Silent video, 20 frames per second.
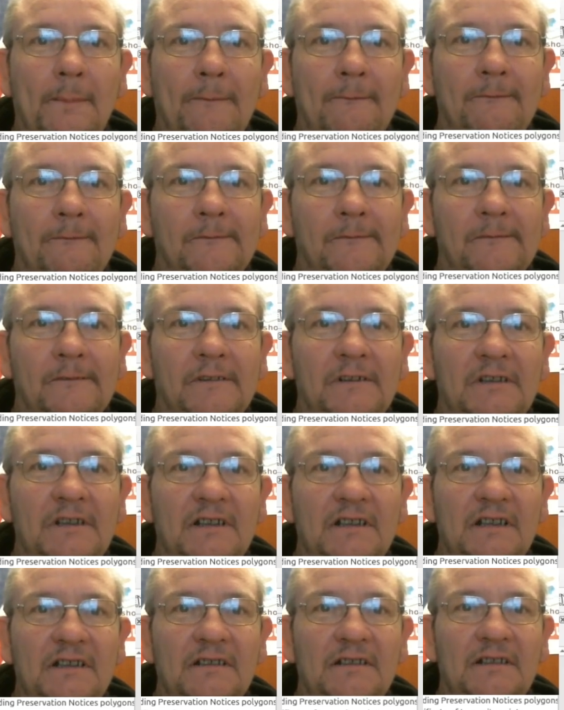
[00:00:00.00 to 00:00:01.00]
and
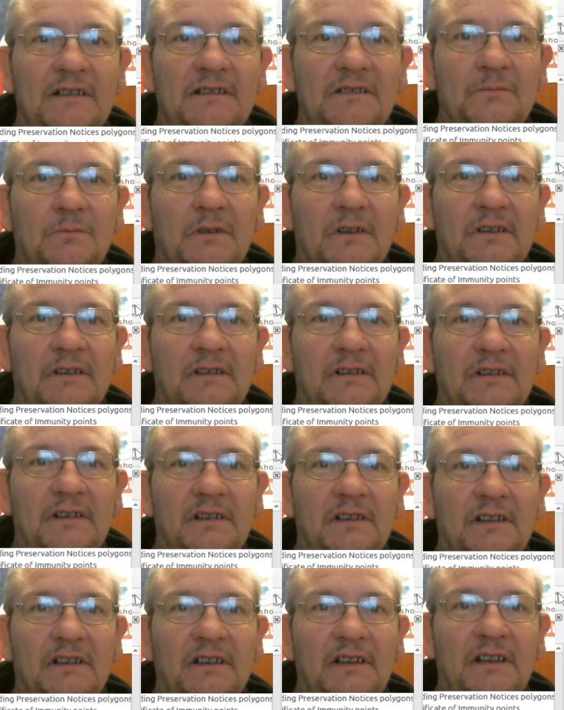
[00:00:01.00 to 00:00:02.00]
then this one
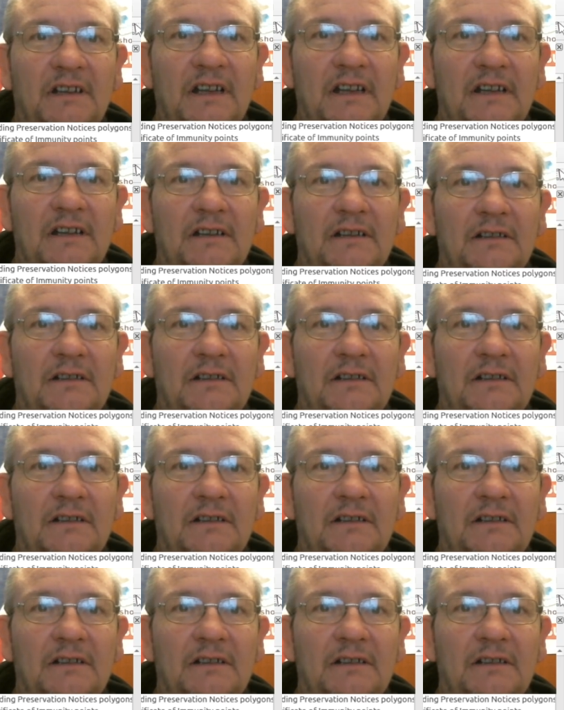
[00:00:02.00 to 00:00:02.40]
here.